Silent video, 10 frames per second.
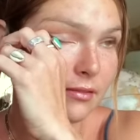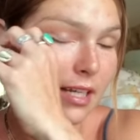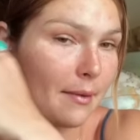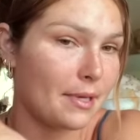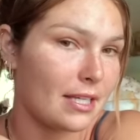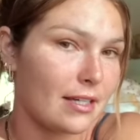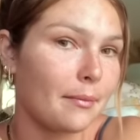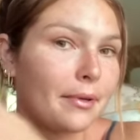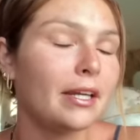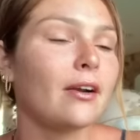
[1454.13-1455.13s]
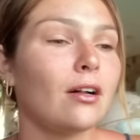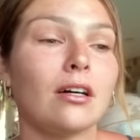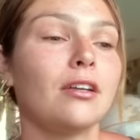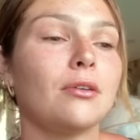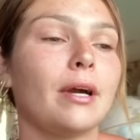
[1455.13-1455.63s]
I'd be dumping it all
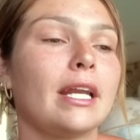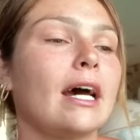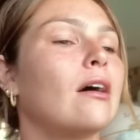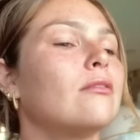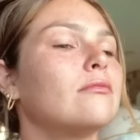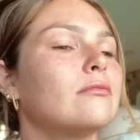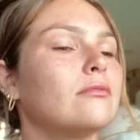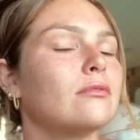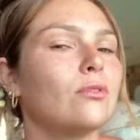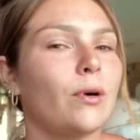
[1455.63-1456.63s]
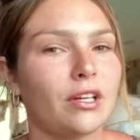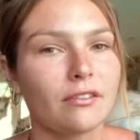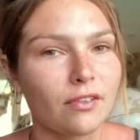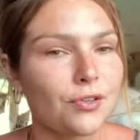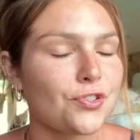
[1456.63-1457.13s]
on you right now, whether
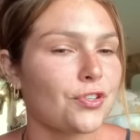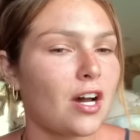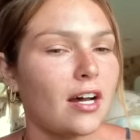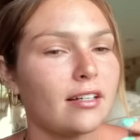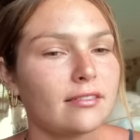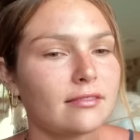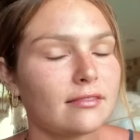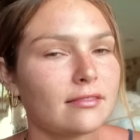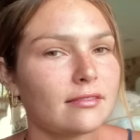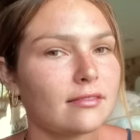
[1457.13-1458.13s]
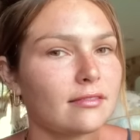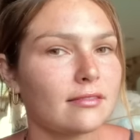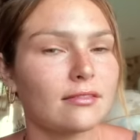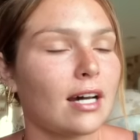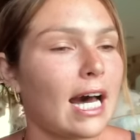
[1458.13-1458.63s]
it flows or not.
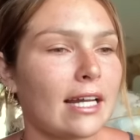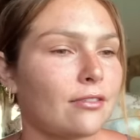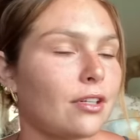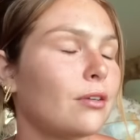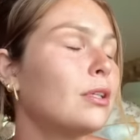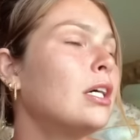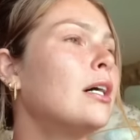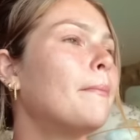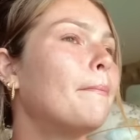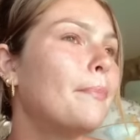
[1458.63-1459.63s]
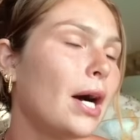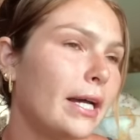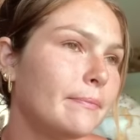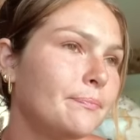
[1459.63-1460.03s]
I don't know. But